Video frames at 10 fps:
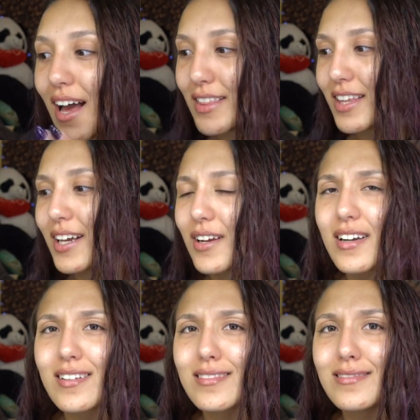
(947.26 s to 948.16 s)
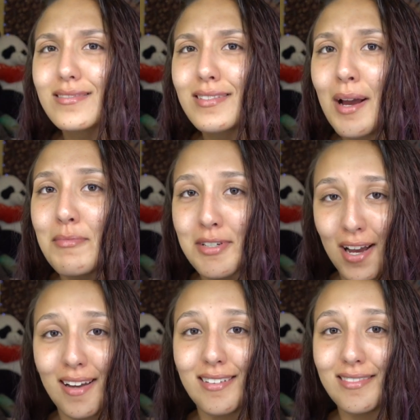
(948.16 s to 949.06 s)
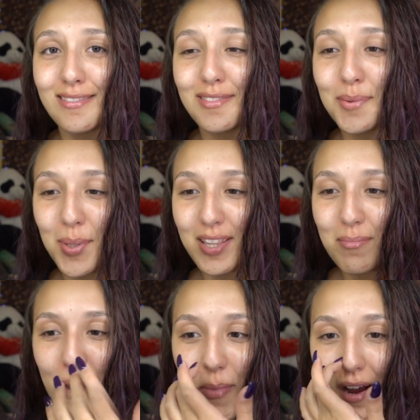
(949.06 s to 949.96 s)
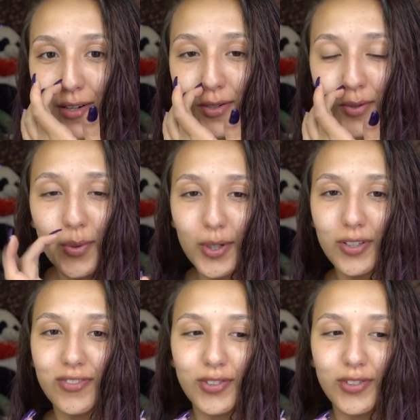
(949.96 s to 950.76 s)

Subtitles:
think I'm done with my back to school